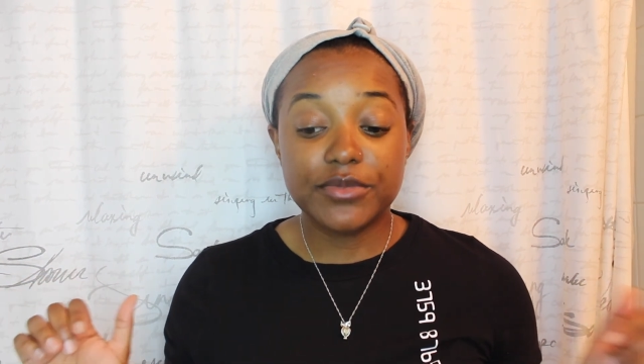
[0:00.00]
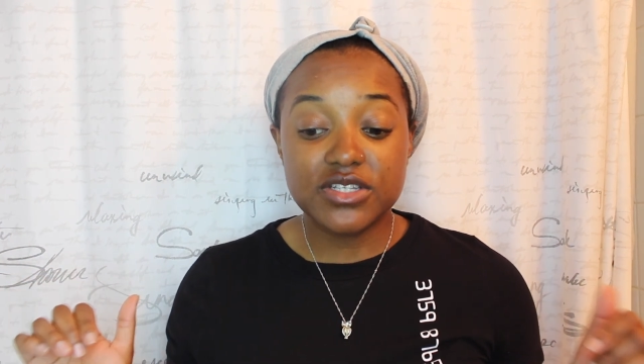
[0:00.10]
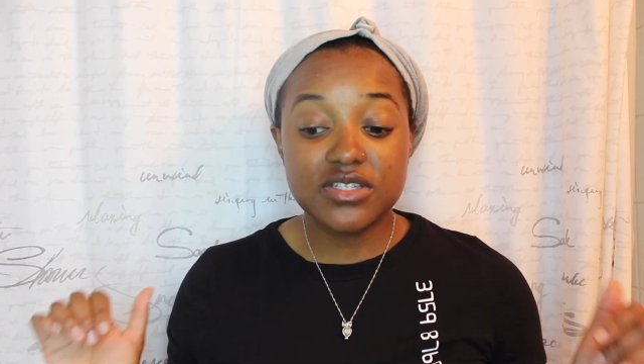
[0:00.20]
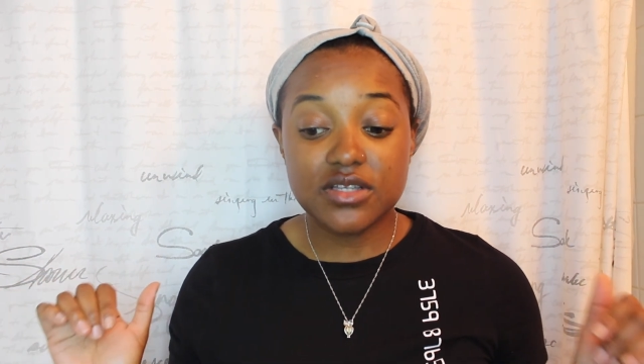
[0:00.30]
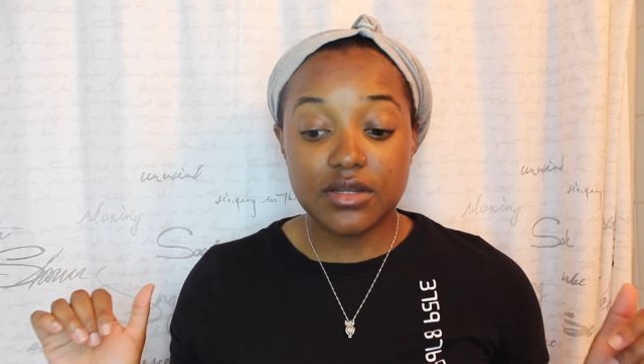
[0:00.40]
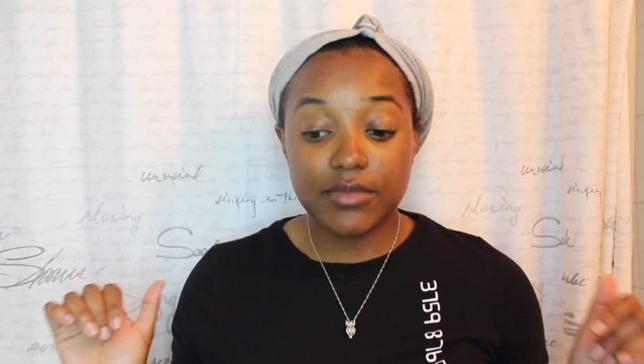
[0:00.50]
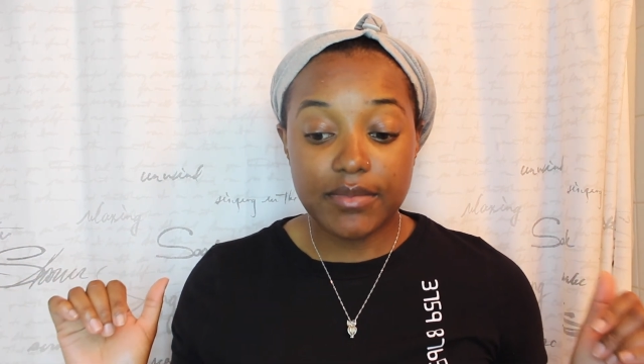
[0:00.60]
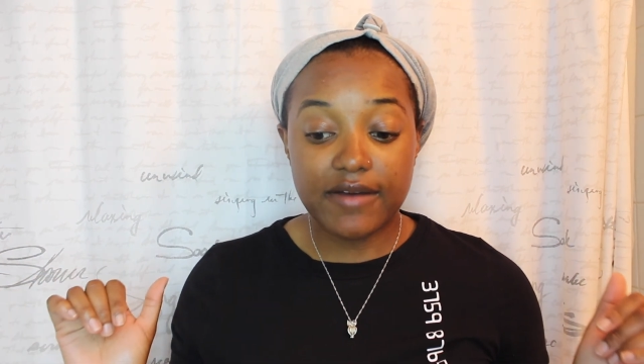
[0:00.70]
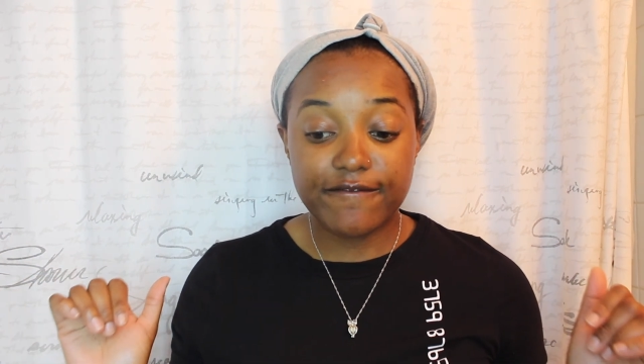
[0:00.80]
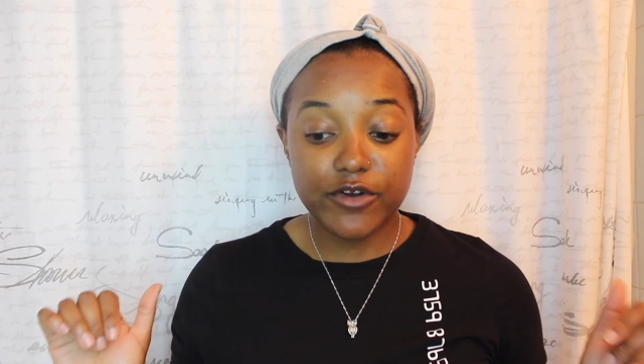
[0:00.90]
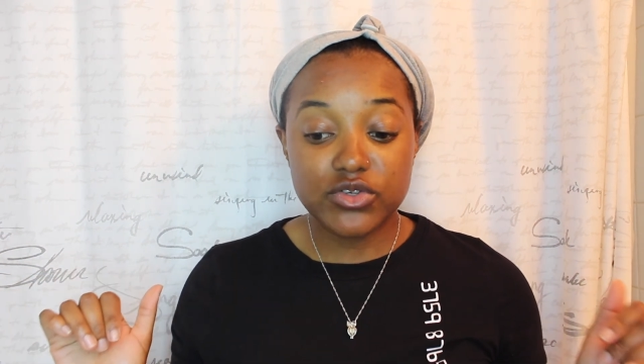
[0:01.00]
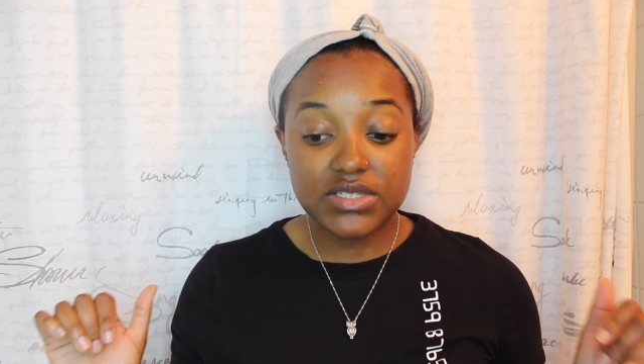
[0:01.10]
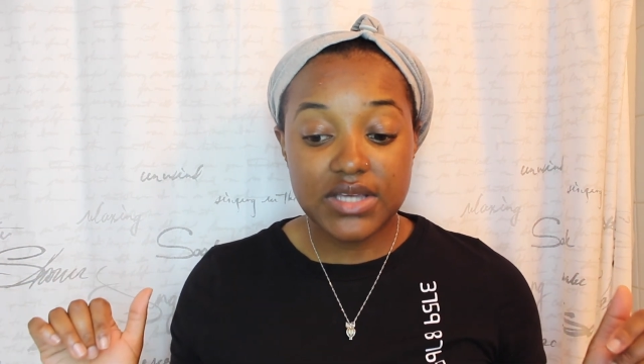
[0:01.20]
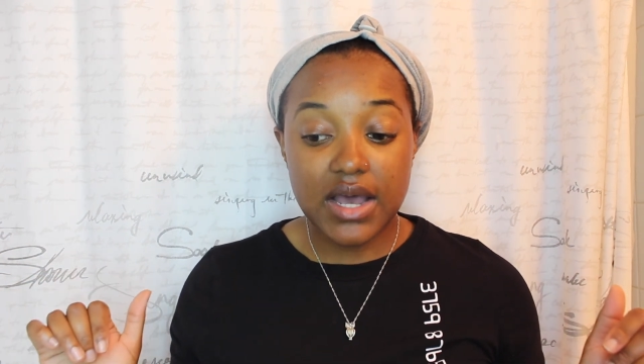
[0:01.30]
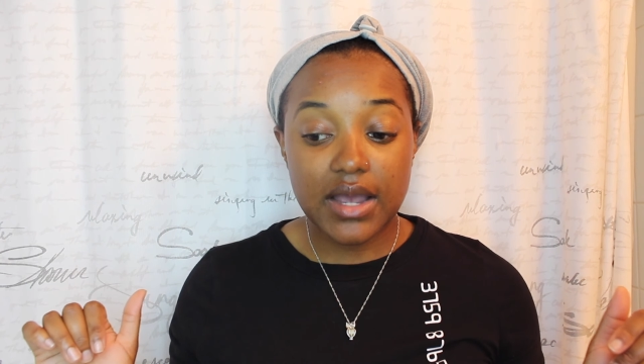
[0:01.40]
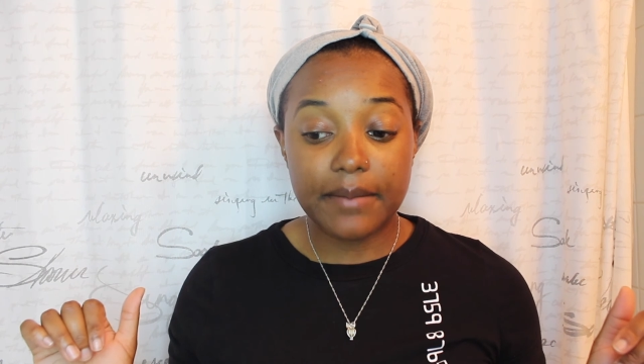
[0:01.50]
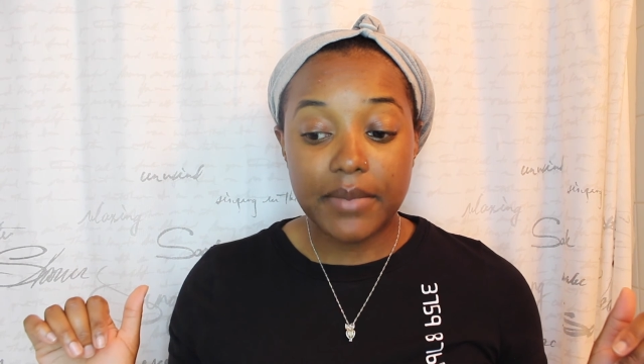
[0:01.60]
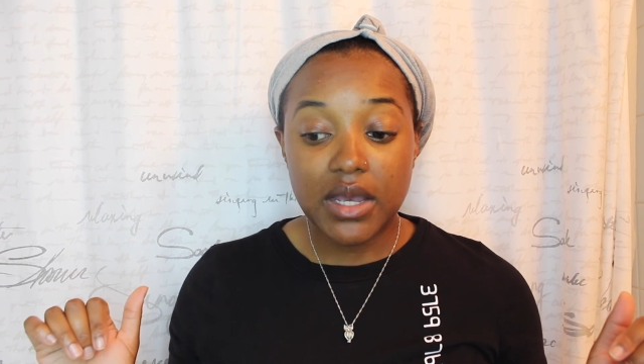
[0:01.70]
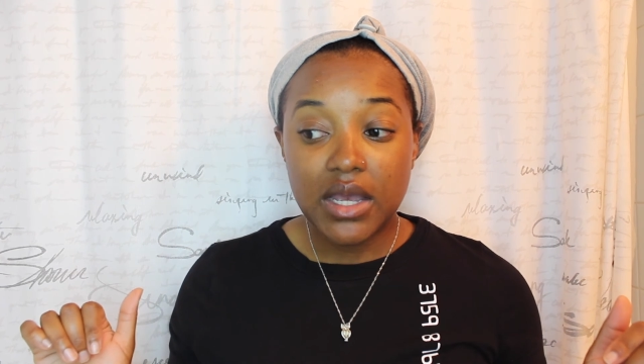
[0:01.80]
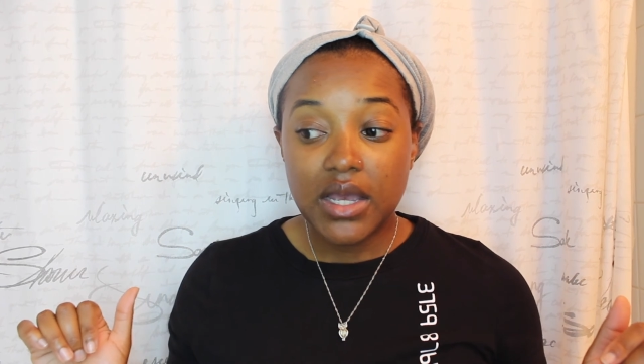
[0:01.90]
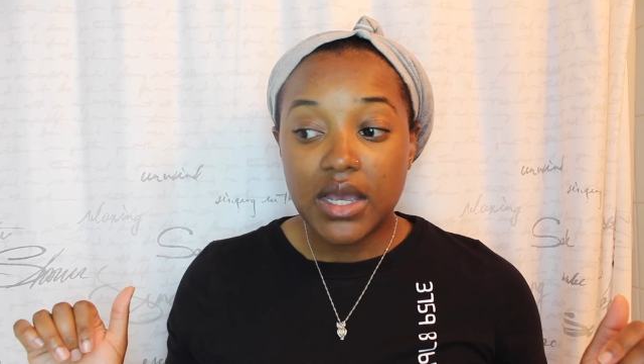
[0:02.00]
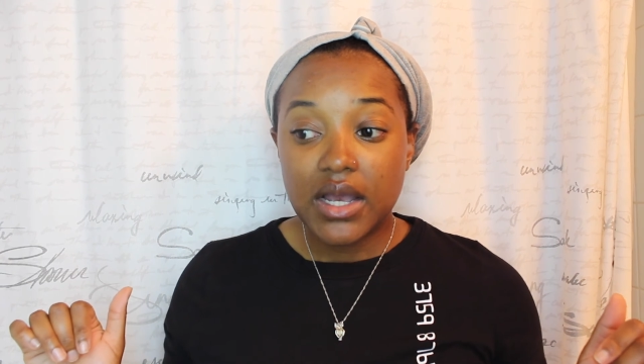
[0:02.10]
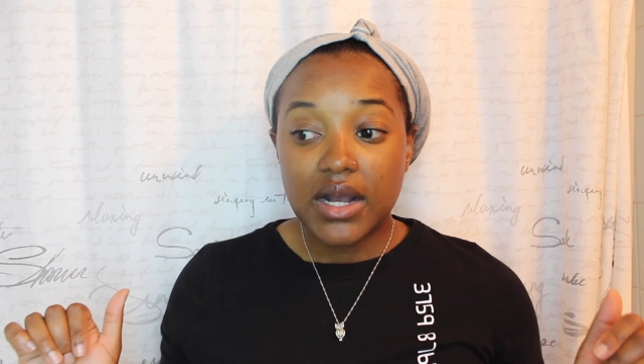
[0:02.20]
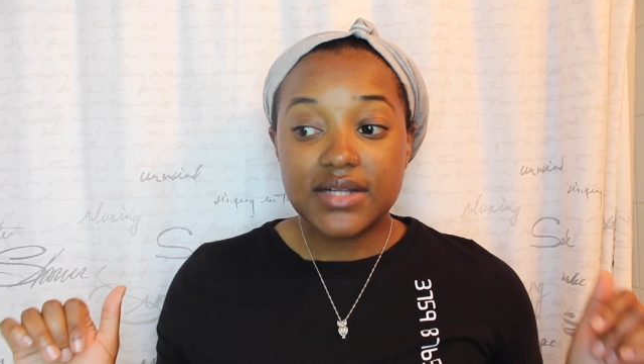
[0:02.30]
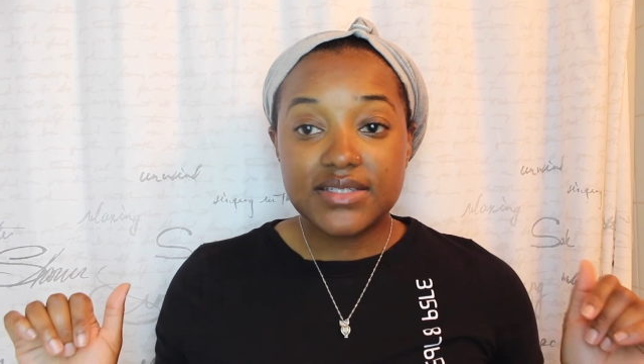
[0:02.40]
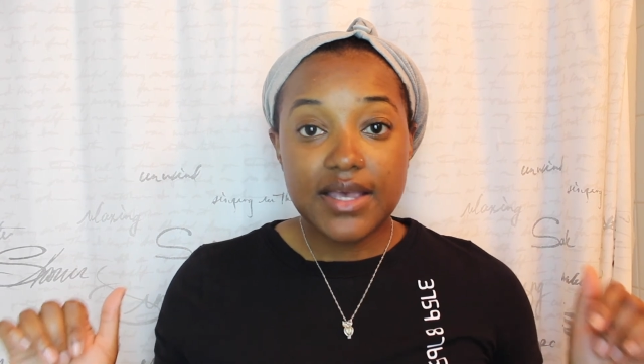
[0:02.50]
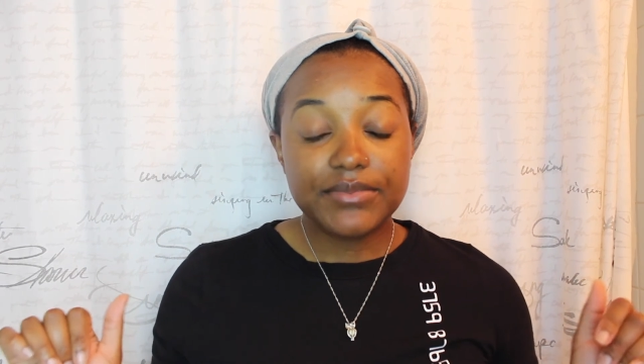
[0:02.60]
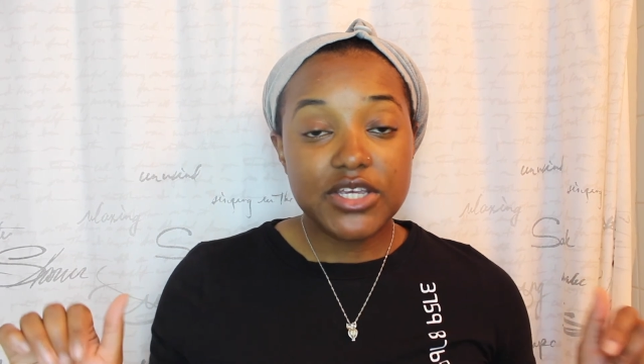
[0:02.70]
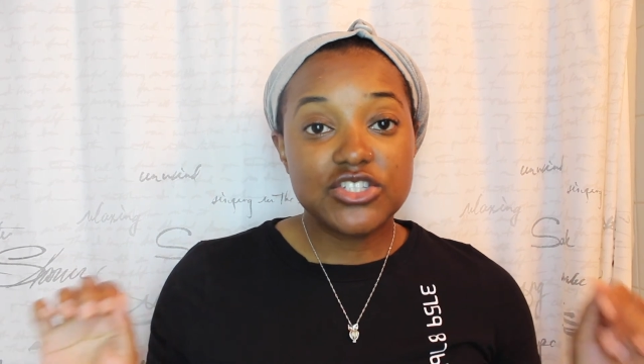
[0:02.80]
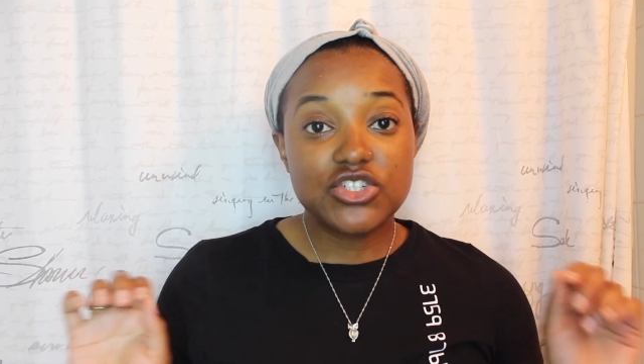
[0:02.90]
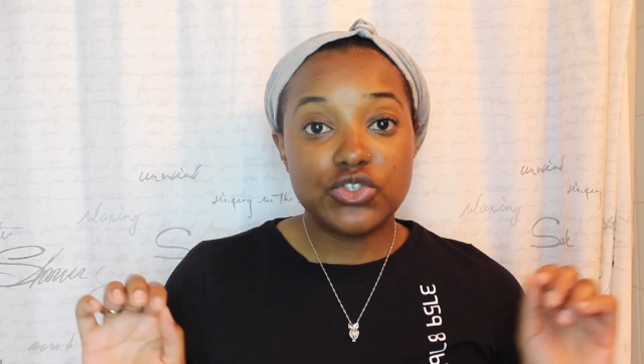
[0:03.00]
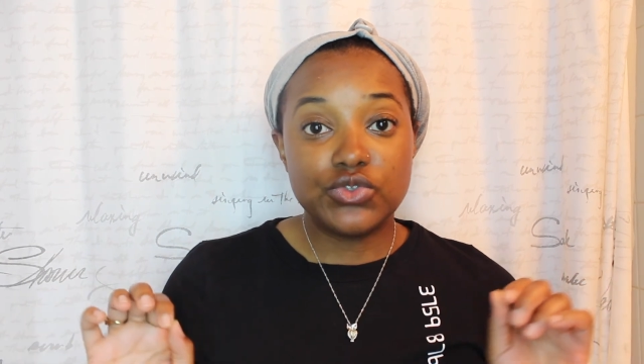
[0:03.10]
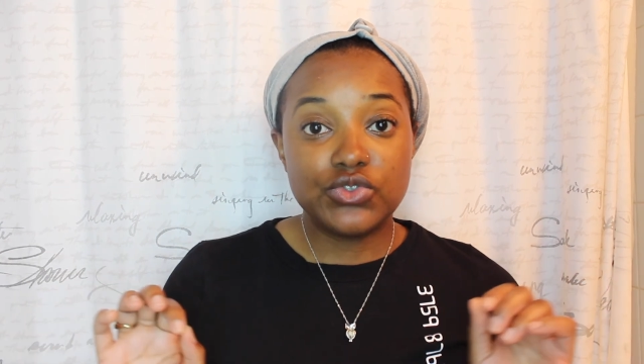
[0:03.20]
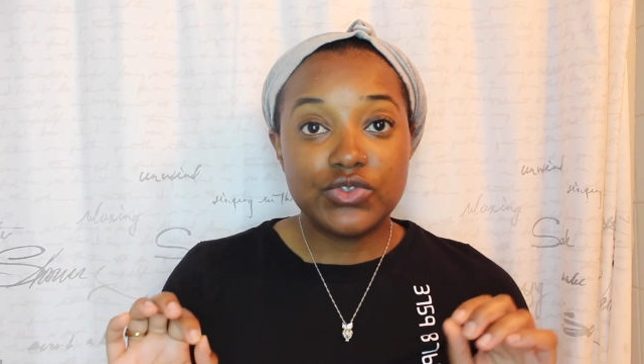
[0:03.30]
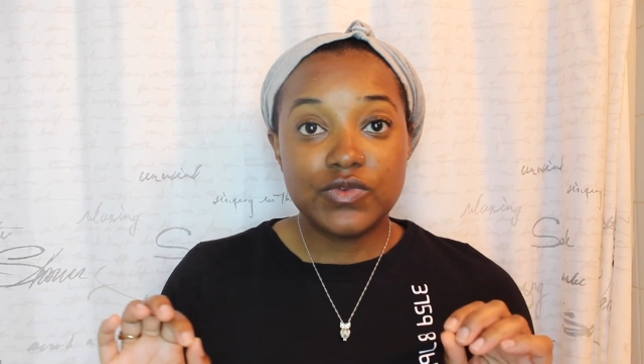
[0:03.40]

but this is going to be my first time attempting to